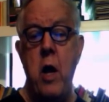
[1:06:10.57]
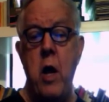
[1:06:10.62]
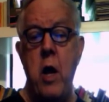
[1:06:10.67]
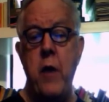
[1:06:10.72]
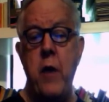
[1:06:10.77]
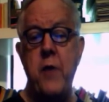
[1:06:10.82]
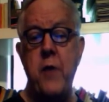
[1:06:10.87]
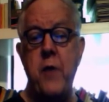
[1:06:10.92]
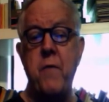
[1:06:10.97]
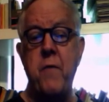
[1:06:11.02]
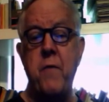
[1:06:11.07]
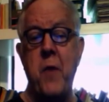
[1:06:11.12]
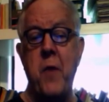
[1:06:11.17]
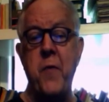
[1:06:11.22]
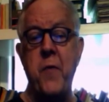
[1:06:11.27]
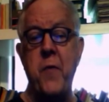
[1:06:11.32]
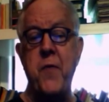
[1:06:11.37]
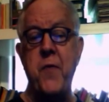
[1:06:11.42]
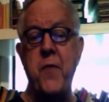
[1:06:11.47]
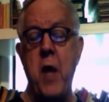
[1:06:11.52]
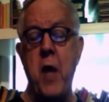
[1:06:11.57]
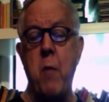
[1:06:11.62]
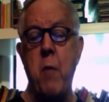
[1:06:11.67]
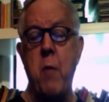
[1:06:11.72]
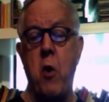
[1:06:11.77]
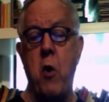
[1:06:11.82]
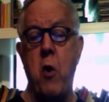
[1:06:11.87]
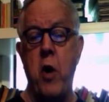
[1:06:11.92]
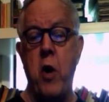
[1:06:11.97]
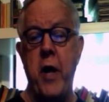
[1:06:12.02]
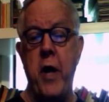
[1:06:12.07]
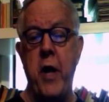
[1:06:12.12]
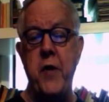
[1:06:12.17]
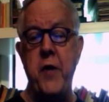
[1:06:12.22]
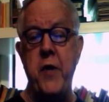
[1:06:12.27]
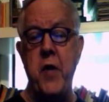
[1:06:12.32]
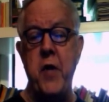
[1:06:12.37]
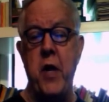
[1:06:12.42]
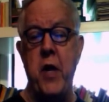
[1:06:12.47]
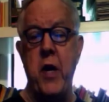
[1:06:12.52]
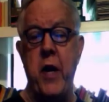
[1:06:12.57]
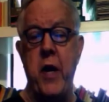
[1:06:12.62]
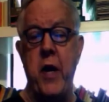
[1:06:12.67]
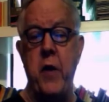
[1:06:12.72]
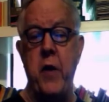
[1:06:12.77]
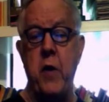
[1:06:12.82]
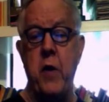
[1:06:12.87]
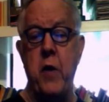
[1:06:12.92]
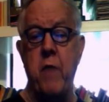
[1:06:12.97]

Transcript: And yet you've got the same RNA, DNA